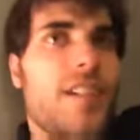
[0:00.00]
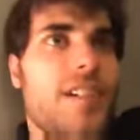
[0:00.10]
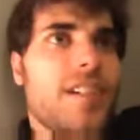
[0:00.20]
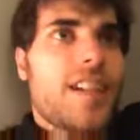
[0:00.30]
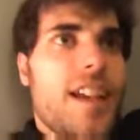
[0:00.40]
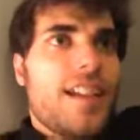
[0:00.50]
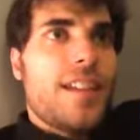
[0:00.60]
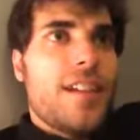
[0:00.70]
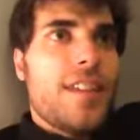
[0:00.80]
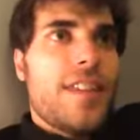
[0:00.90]

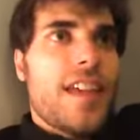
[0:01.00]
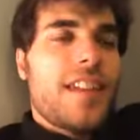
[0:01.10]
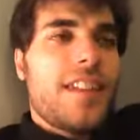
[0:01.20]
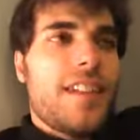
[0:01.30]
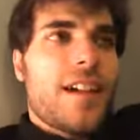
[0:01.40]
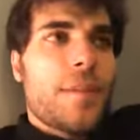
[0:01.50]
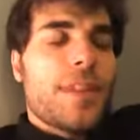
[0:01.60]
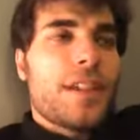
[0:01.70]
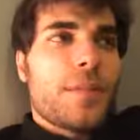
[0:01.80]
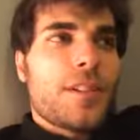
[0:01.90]
And then I'm
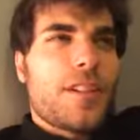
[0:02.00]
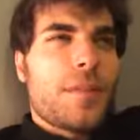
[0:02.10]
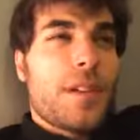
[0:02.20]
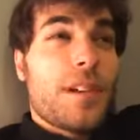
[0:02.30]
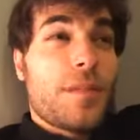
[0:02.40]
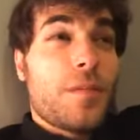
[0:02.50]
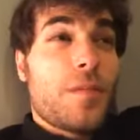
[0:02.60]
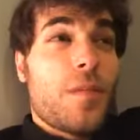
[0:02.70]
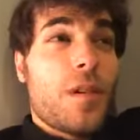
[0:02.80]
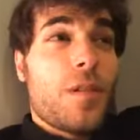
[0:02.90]
thinking to myself, I'm like,
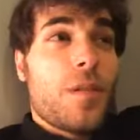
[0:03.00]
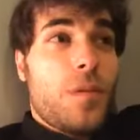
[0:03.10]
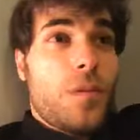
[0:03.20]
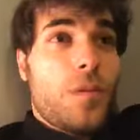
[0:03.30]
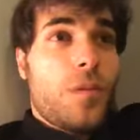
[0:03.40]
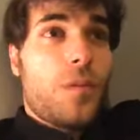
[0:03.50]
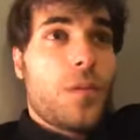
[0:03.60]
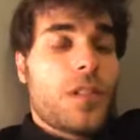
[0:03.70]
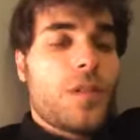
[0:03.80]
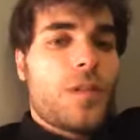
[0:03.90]
whoa, what's
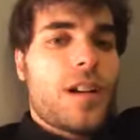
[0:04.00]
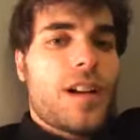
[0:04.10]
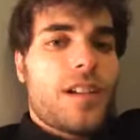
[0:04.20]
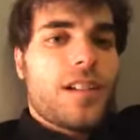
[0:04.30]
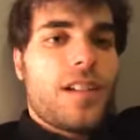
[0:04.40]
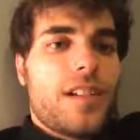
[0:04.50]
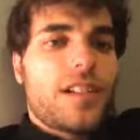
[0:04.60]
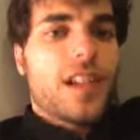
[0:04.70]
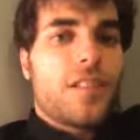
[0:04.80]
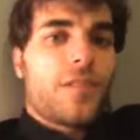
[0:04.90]
going on in
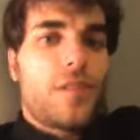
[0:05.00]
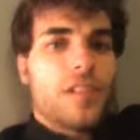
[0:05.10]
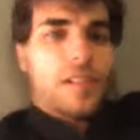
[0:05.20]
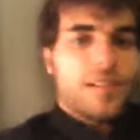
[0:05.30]
California?